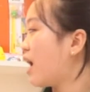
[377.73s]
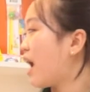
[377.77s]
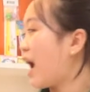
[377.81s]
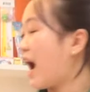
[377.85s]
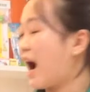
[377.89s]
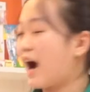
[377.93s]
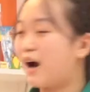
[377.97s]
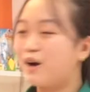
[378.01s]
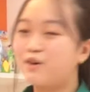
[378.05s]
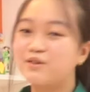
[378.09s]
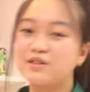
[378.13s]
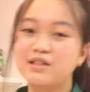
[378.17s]

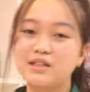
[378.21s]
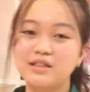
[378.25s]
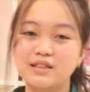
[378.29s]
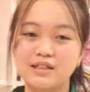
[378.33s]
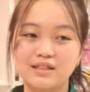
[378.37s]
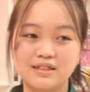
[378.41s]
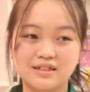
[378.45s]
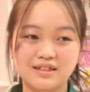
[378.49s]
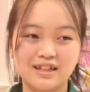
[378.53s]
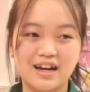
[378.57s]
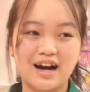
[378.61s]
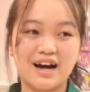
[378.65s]
our
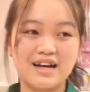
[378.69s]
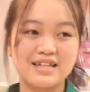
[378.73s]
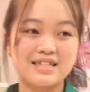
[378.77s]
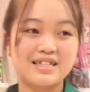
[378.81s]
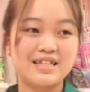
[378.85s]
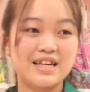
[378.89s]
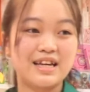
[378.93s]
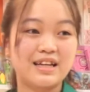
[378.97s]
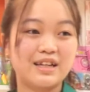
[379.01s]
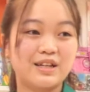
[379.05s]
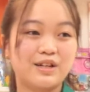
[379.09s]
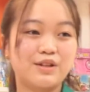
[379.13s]

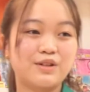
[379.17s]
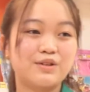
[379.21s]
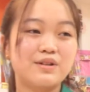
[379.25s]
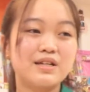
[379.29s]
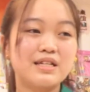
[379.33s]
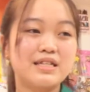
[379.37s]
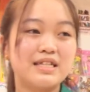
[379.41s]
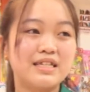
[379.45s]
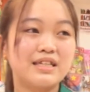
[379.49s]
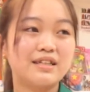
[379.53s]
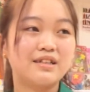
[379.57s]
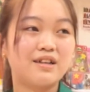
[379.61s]

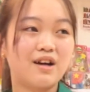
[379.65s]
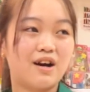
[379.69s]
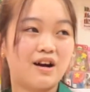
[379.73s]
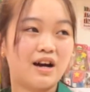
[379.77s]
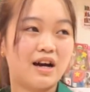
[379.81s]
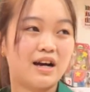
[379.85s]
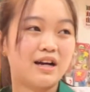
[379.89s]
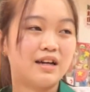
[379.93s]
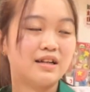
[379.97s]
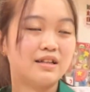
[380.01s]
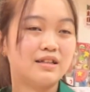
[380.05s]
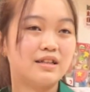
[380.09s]
security
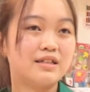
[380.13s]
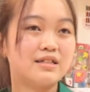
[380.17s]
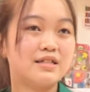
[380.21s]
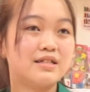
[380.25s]
guard